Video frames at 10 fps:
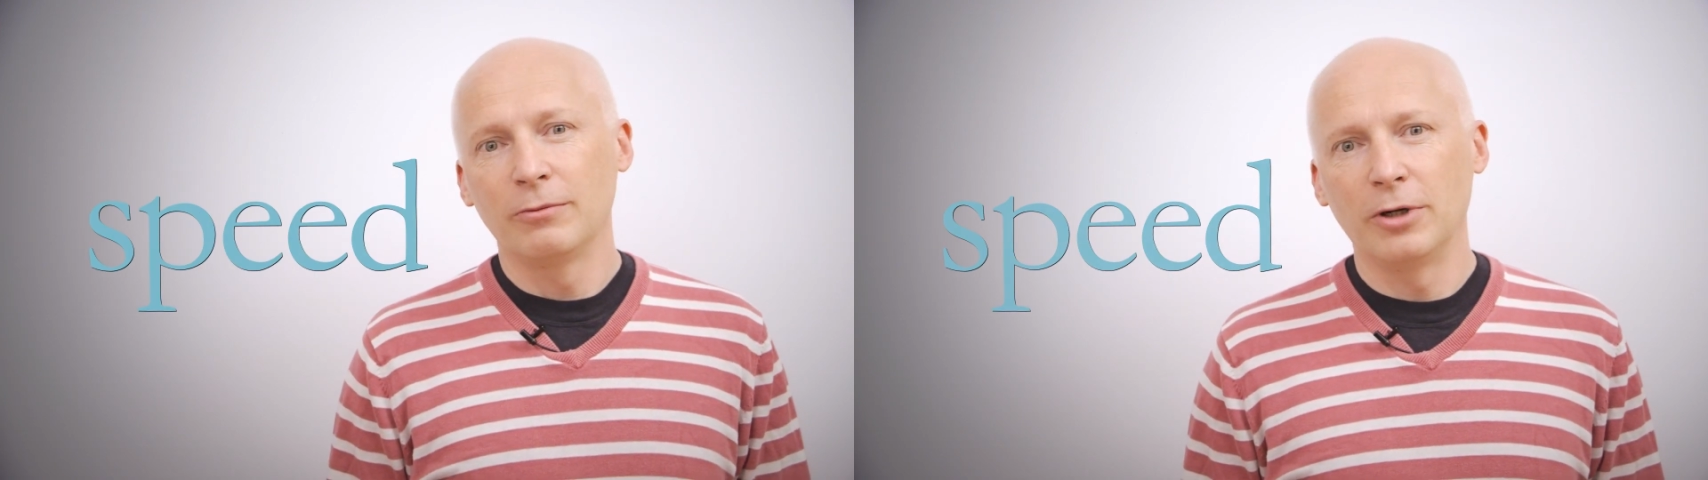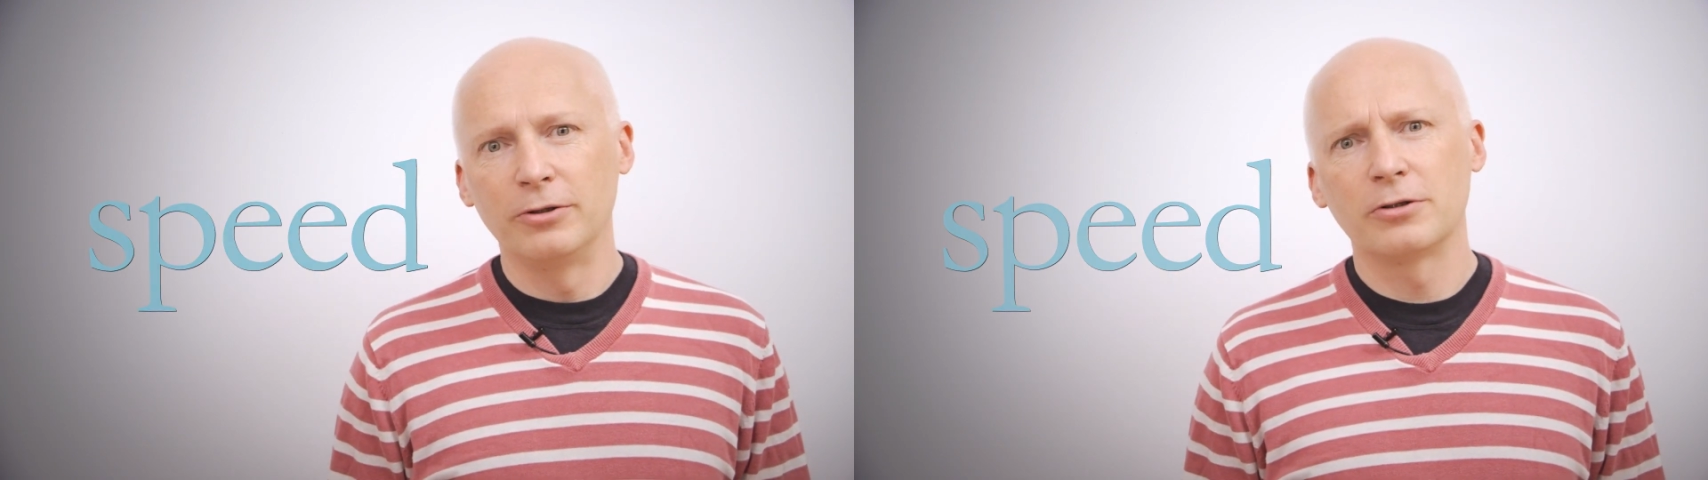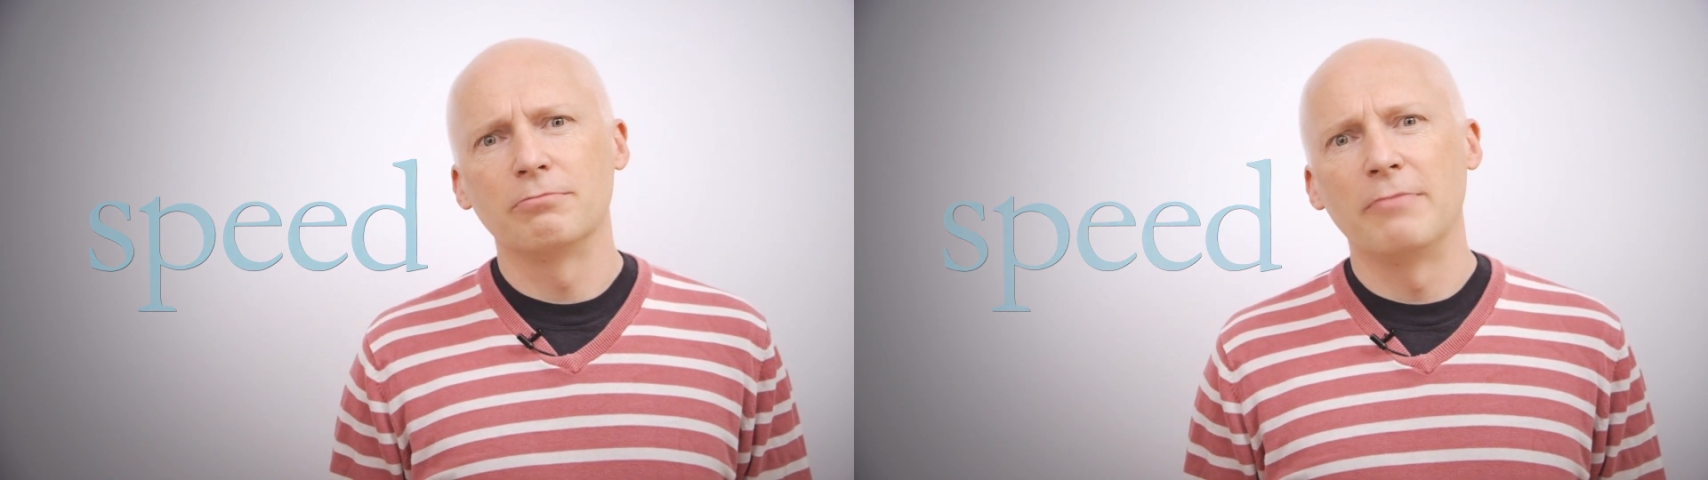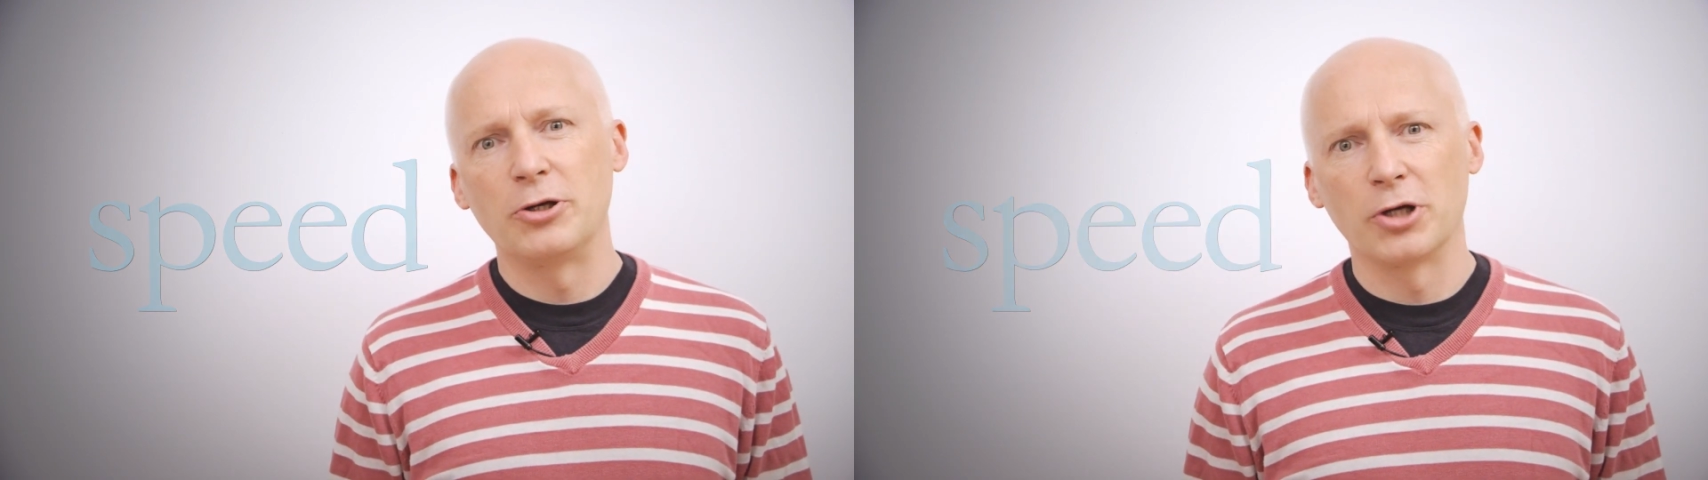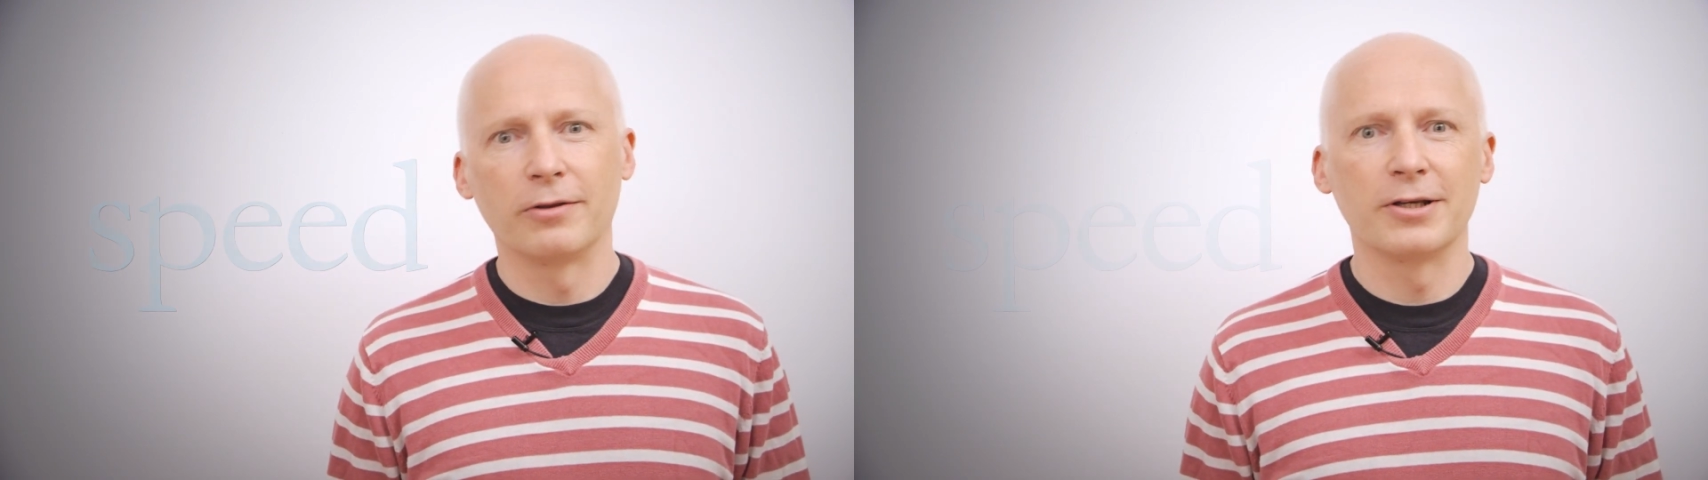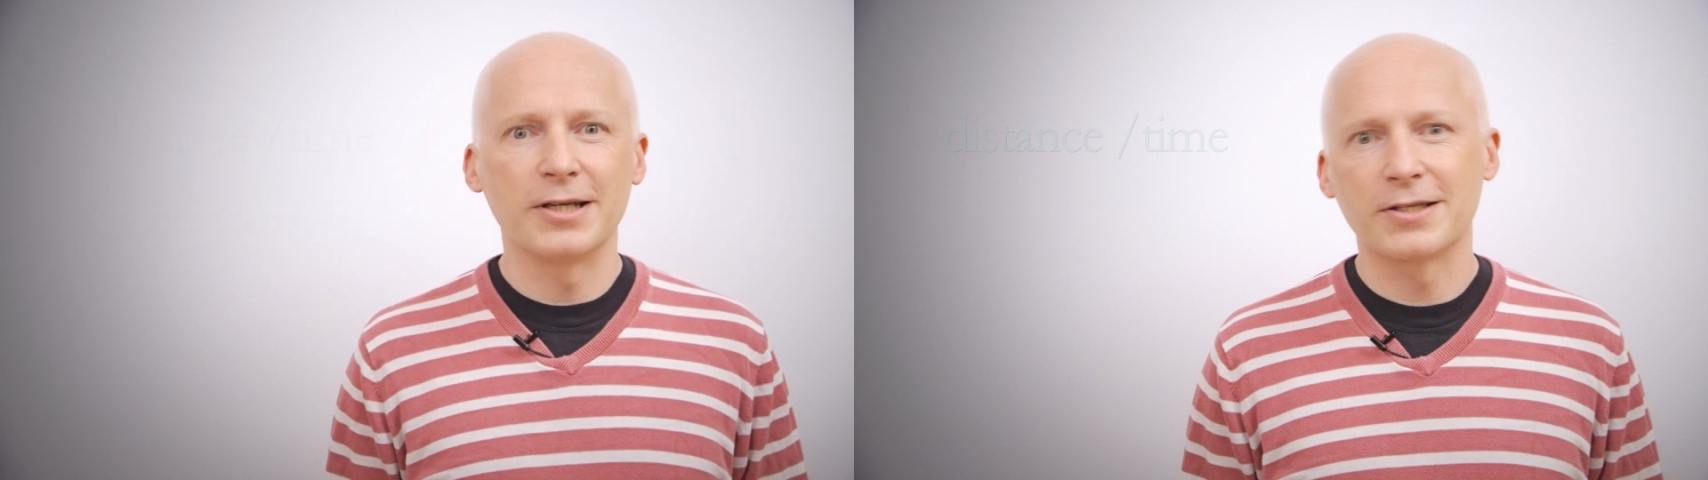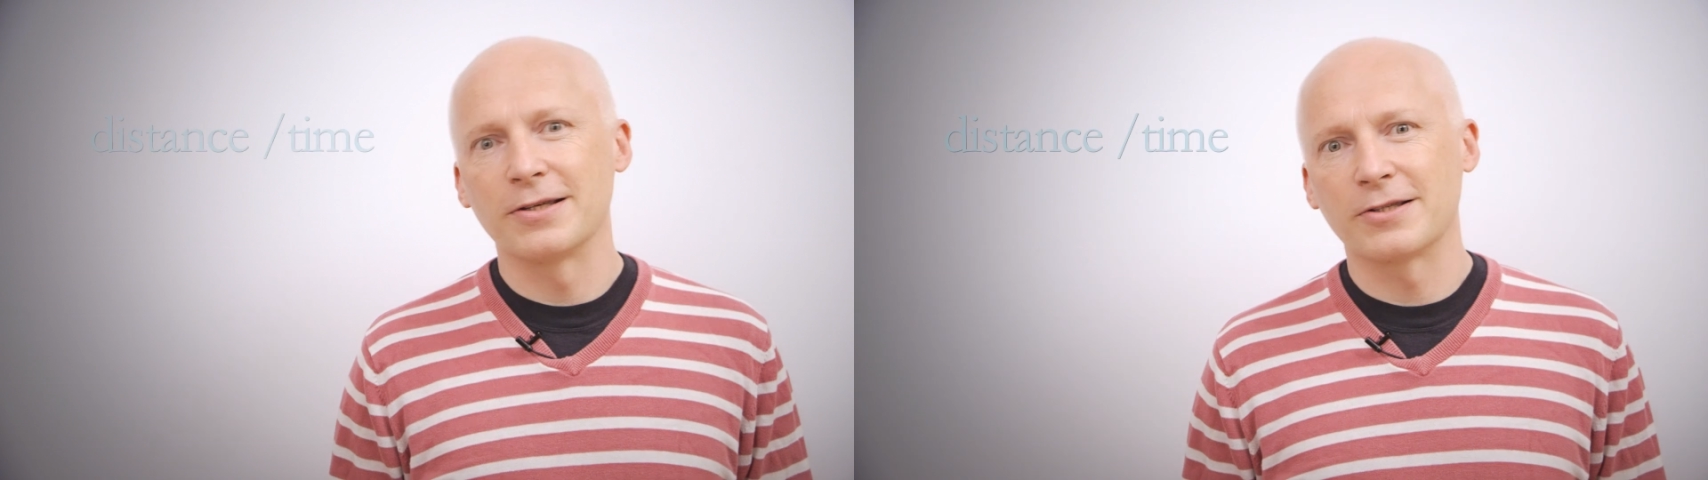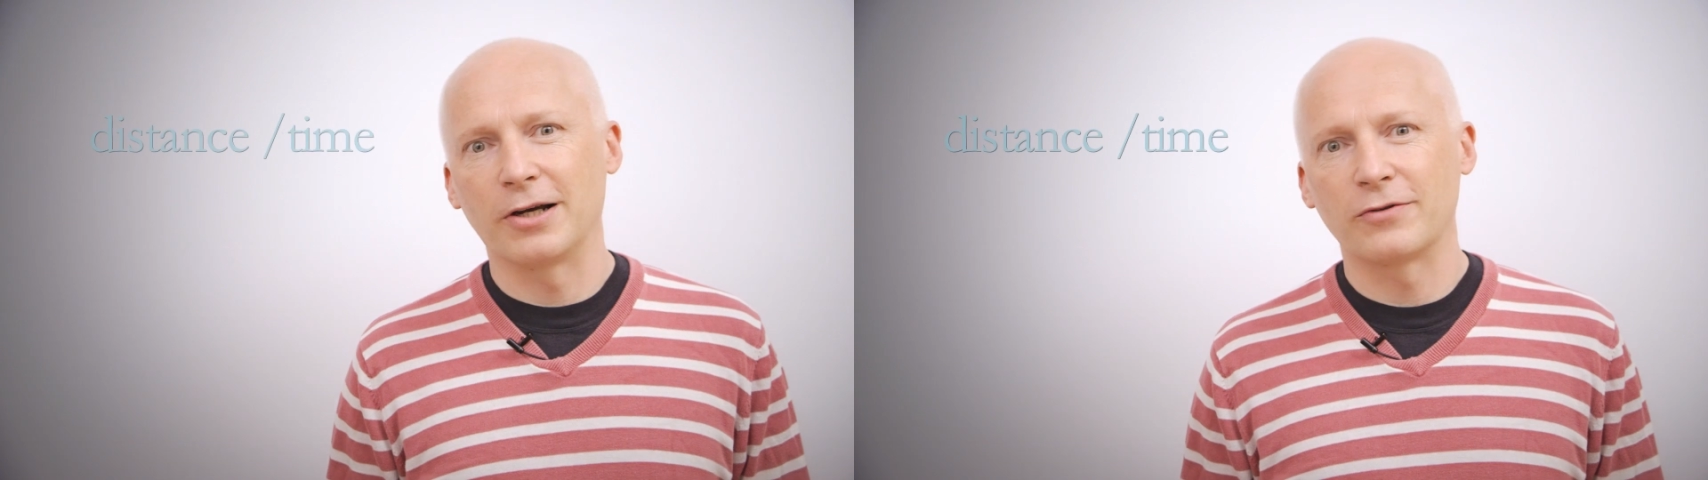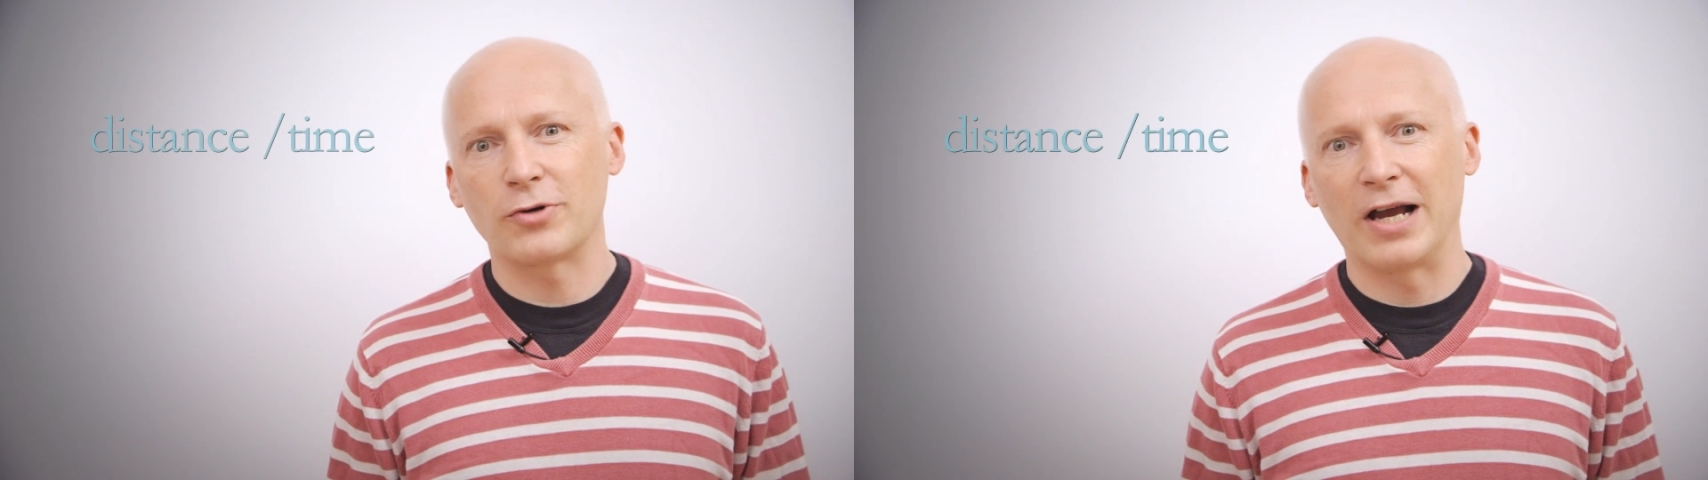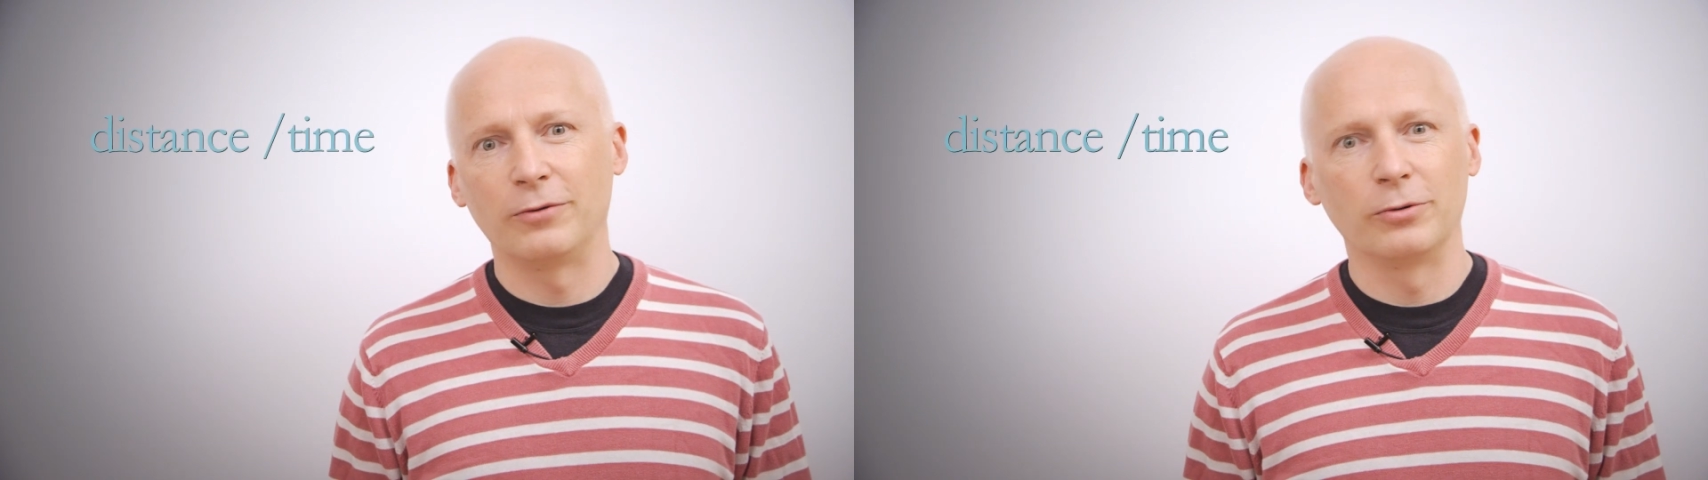Well, you can measure the distance I've
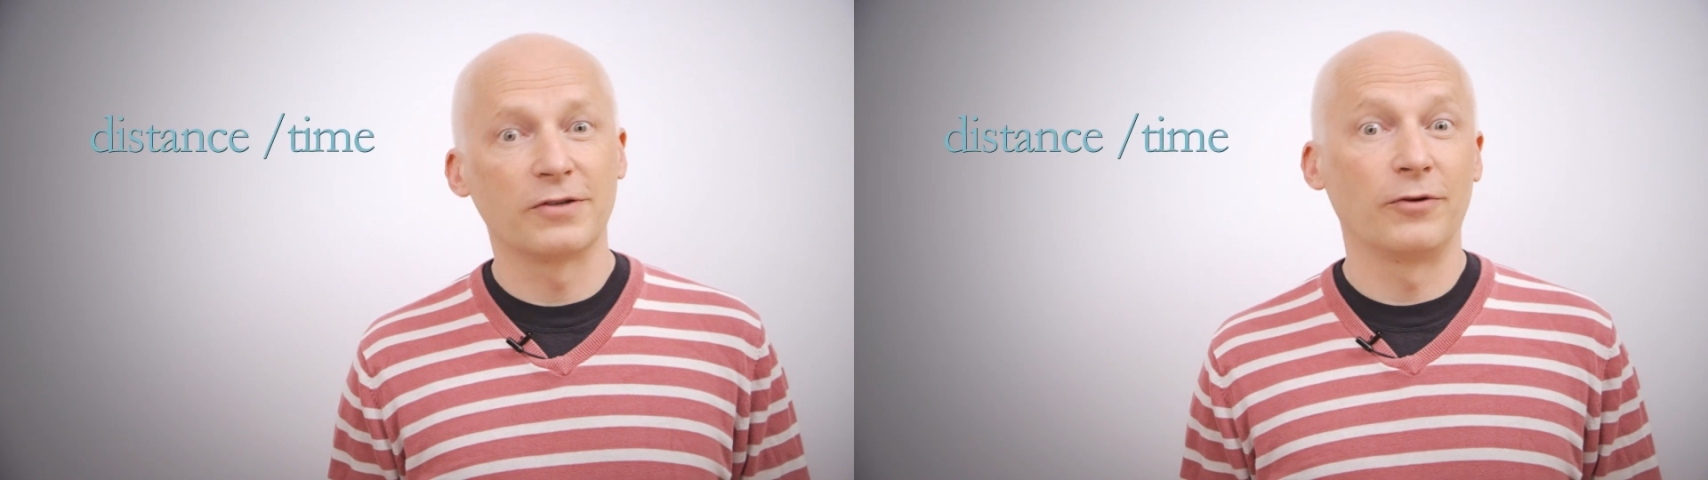traveled